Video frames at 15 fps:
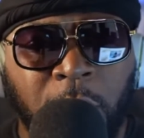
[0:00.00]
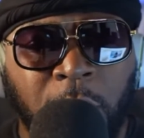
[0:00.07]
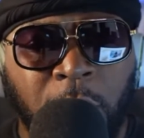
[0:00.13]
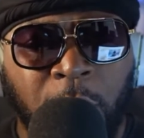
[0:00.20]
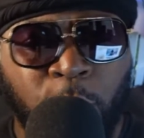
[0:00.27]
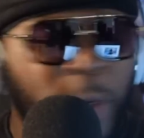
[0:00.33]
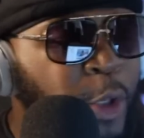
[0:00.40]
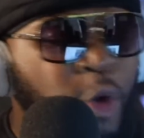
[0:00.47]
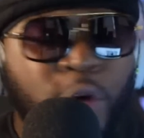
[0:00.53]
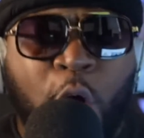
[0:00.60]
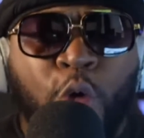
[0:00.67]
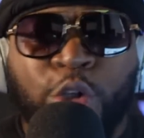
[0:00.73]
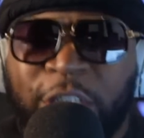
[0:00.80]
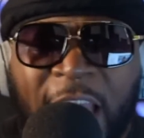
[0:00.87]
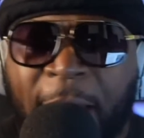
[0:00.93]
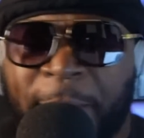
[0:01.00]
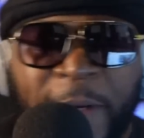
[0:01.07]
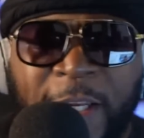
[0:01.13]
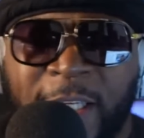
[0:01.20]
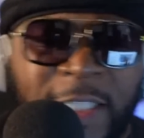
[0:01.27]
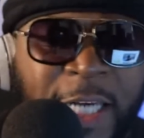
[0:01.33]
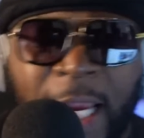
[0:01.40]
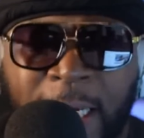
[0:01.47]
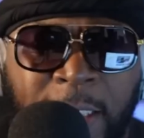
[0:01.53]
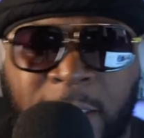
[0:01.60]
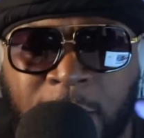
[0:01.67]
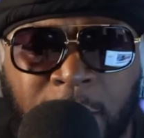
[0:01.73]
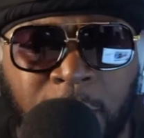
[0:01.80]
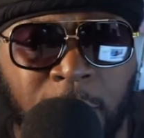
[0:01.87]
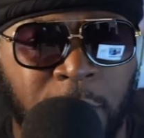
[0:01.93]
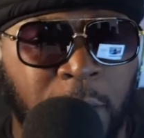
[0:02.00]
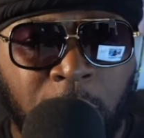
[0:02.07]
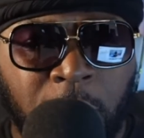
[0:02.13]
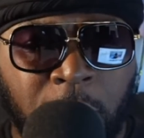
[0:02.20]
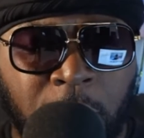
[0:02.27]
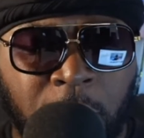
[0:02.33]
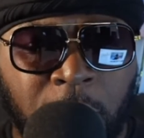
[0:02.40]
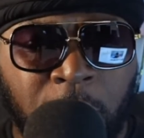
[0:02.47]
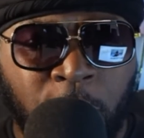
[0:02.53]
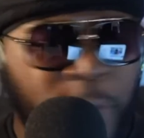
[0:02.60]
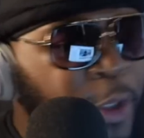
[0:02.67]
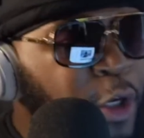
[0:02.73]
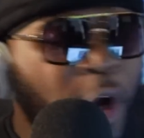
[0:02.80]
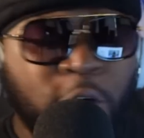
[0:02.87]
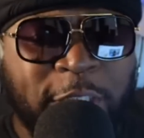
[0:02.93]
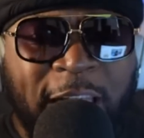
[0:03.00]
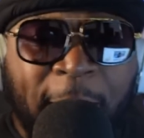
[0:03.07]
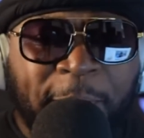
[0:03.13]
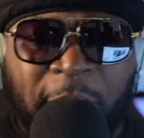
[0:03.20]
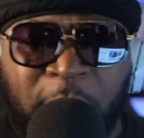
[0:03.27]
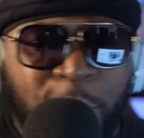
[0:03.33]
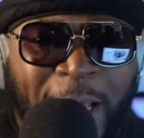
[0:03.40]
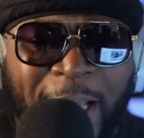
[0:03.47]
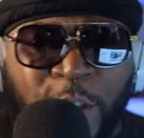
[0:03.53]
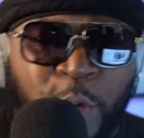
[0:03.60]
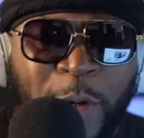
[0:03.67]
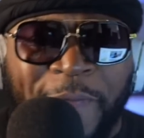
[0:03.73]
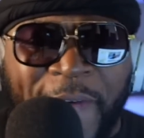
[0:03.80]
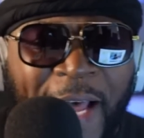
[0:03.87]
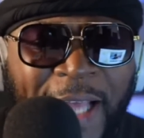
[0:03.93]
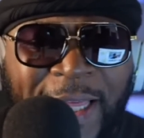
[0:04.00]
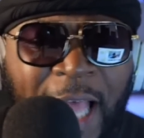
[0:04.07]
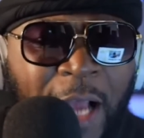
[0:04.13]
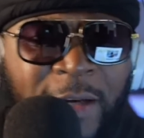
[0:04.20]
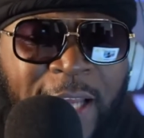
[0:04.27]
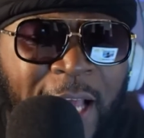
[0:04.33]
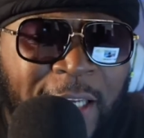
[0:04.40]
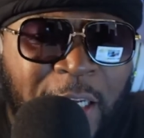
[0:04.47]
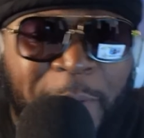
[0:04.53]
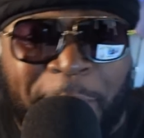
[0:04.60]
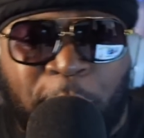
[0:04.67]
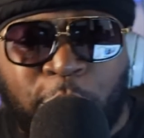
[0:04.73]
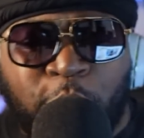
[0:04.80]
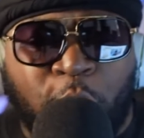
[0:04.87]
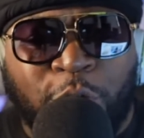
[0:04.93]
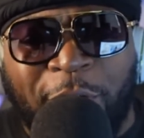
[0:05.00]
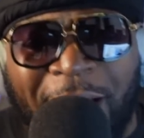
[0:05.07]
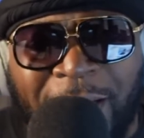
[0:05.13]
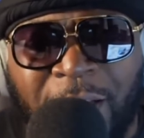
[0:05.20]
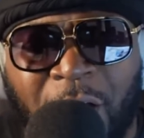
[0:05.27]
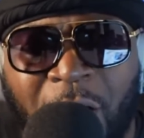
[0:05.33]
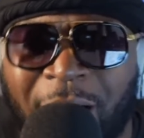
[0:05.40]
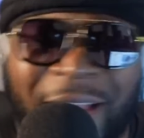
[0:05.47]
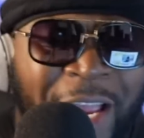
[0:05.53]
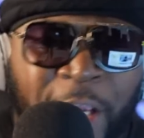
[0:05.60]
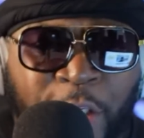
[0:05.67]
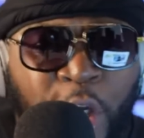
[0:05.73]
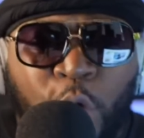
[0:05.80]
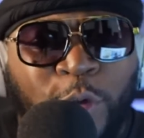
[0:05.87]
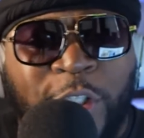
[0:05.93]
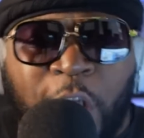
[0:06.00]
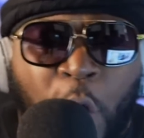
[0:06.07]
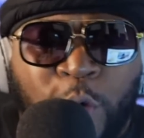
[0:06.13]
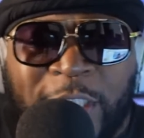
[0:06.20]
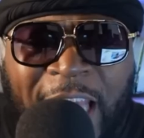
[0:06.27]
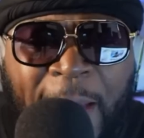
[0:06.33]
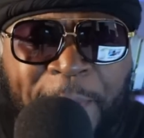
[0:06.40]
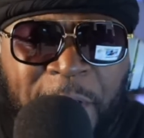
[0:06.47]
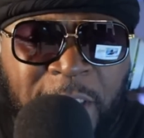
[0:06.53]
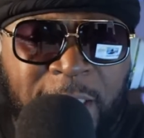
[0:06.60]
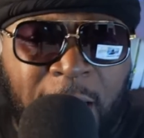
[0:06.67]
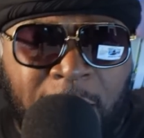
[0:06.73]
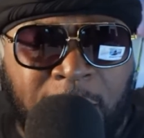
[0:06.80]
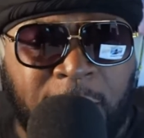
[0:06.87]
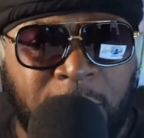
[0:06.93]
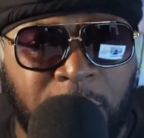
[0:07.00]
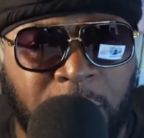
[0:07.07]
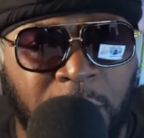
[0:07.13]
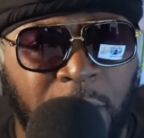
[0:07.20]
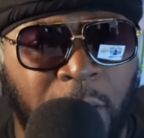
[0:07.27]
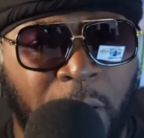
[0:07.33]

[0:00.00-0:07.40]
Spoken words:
When you go shopping, it changes. When you go shopping and you got a $25,000 limit on your credit card, your shopping changes.